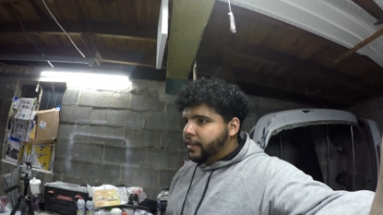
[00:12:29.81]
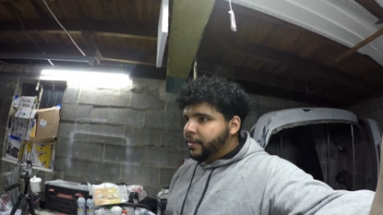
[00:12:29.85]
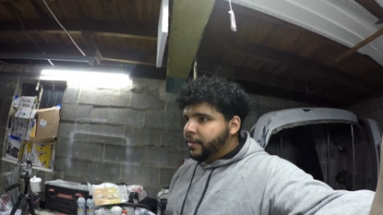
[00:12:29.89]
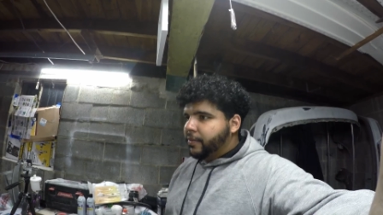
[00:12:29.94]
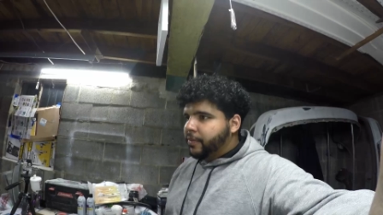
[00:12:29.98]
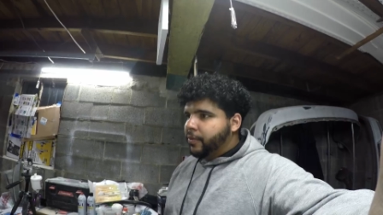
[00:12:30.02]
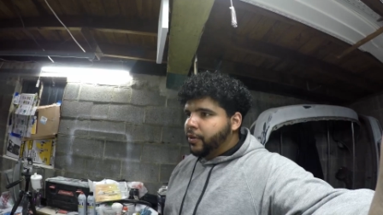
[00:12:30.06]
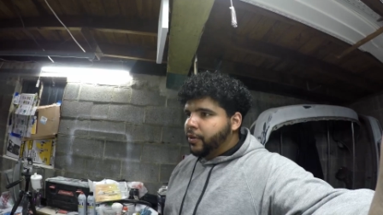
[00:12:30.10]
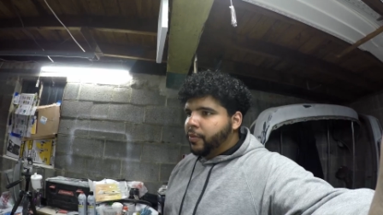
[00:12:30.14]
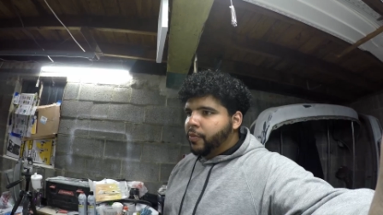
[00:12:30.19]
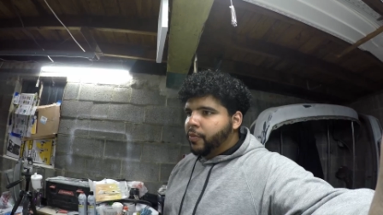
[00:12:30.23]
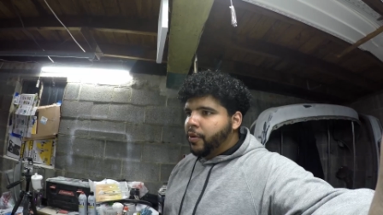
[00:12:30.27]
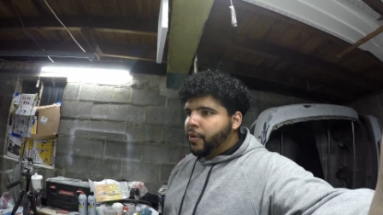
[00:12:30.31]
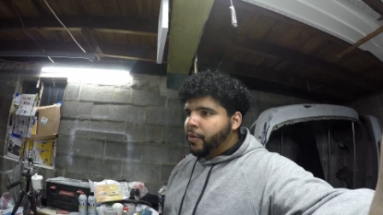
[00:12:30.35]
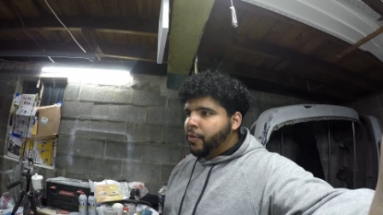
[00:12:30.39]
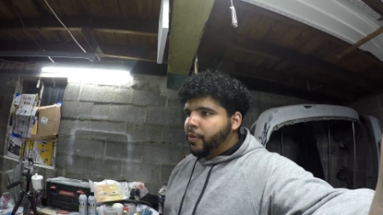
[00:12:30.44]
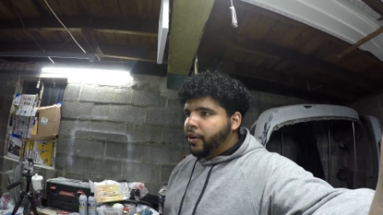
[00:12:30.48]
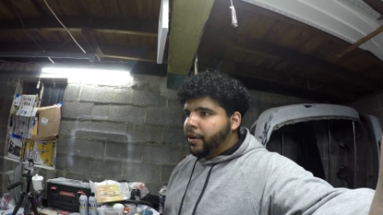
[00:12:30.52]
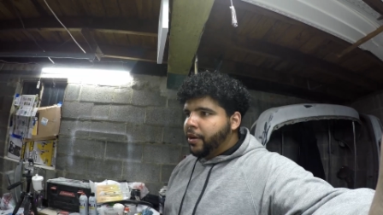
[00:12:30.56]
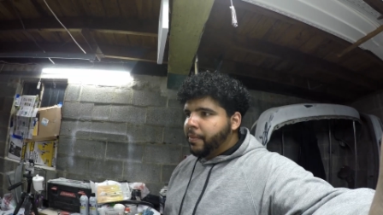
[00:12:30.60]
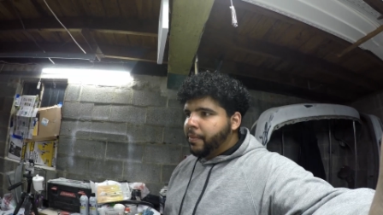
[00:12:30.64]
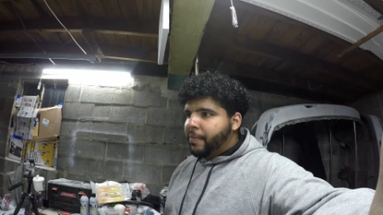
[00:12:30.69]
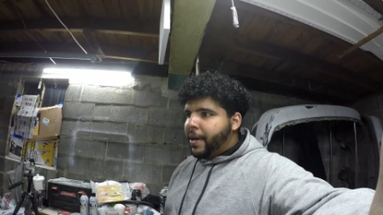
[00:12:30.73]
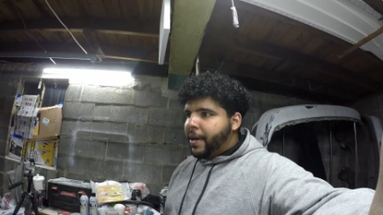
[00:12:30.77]
we're we're
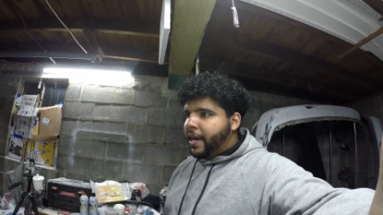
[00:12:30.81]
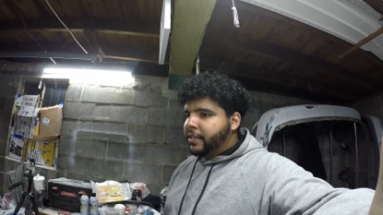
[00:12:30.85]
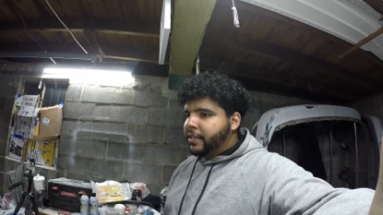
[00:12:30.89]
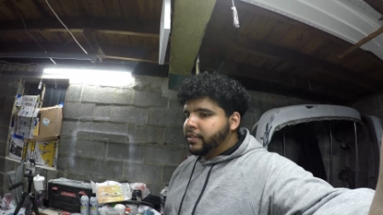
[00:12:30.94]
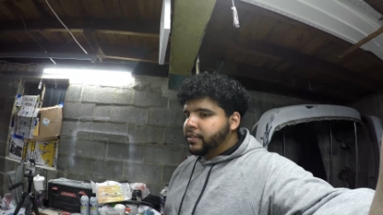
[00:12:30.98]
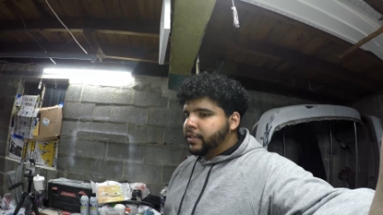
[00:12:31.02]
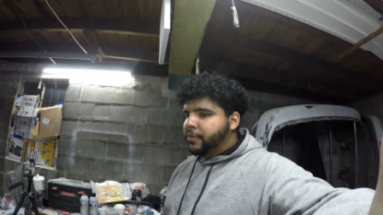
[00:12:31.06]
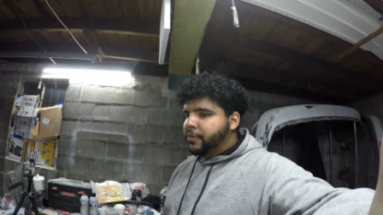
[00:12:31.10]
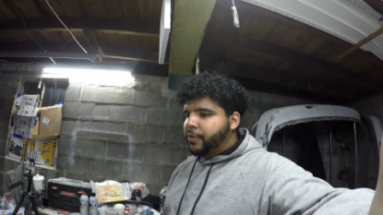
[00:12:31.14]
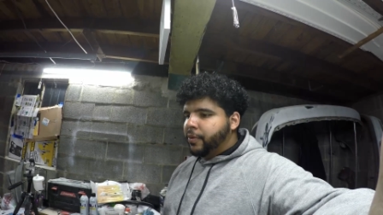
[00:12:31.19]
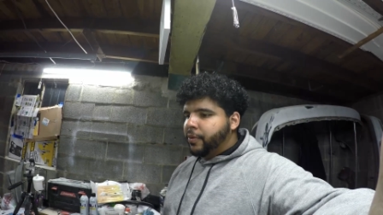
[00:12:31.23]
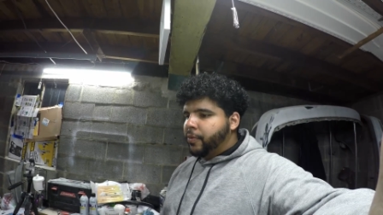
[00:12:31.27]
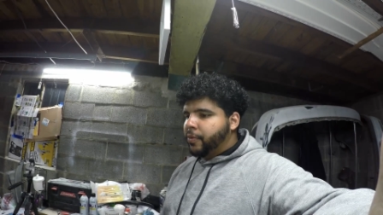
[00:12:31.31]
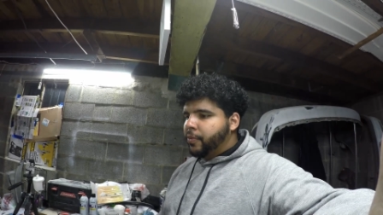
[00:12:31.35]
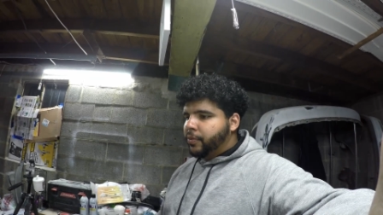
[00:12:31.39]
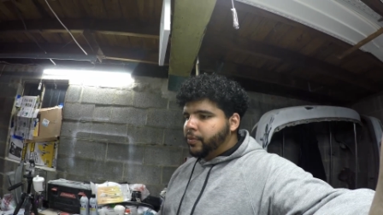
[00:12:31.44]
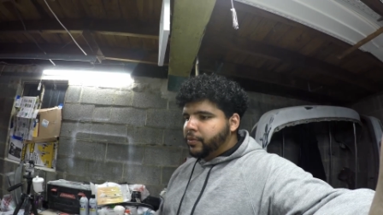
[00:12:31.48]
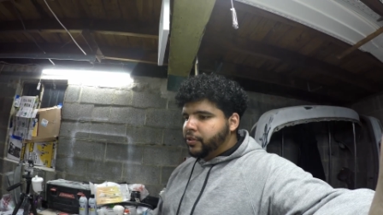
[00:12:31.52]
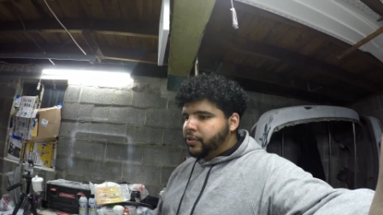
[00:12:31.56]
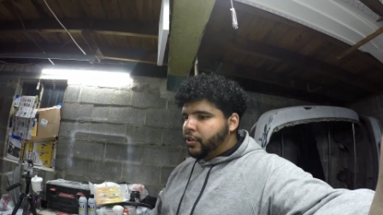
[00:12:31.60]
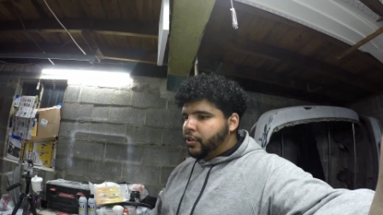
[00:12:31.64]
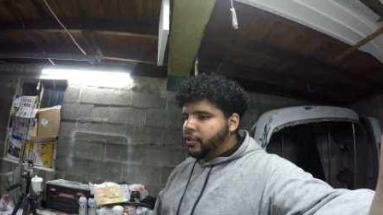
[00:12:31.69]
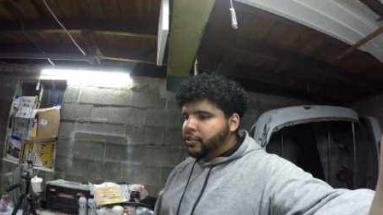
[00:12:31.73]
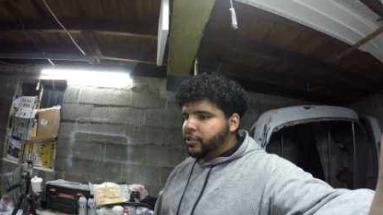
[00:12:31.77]
working past it. We're
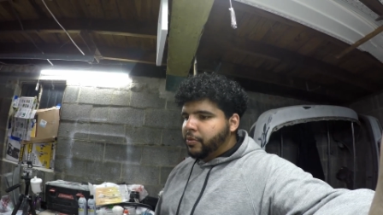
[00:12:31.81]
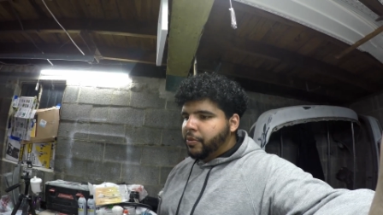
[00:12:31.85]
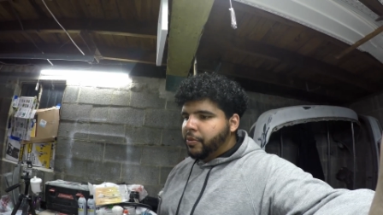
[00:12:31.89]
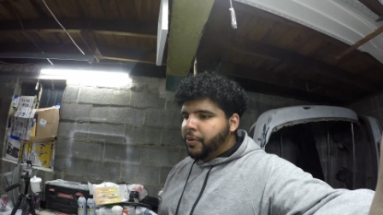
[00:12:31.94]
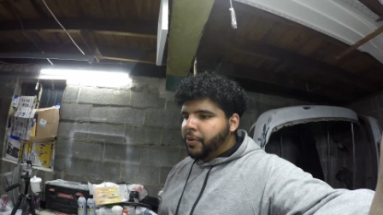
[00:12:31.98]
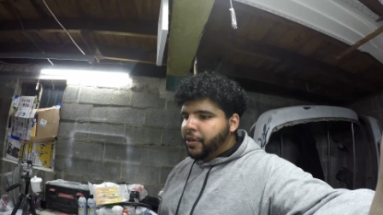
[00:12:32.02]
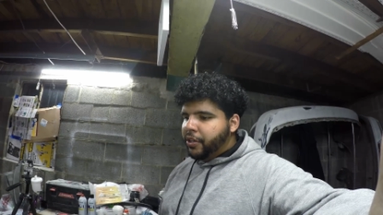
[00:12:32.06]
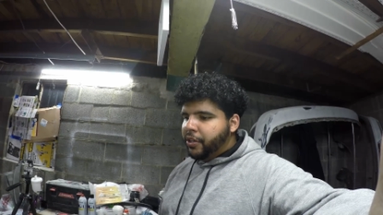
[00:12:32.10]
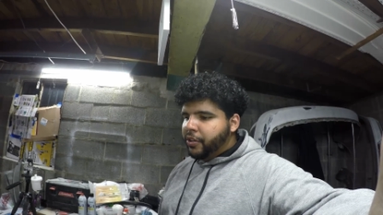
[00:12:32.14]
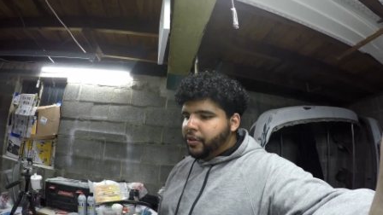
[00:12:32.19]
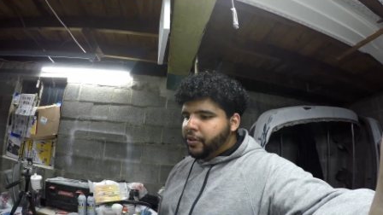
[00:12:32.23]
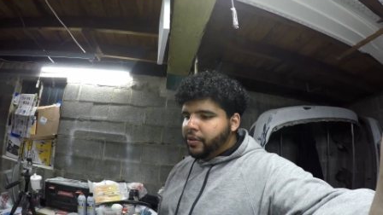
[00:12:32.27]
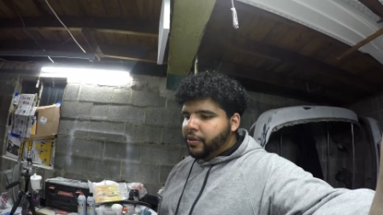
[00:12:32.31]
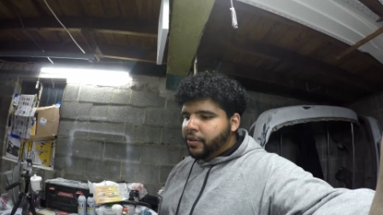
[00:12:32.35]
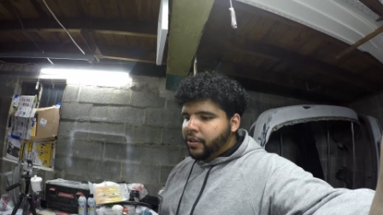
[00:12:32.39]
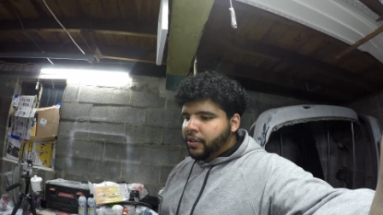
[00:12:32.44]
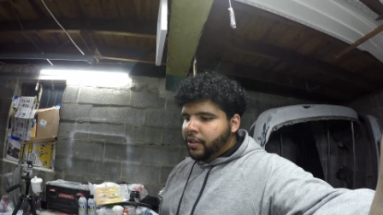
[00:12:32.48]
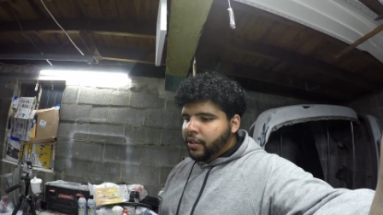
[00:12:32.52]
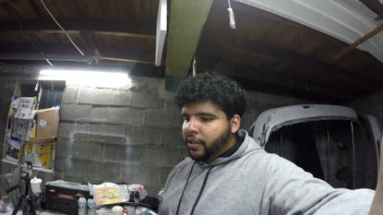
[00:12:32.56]
trying to see what we could do.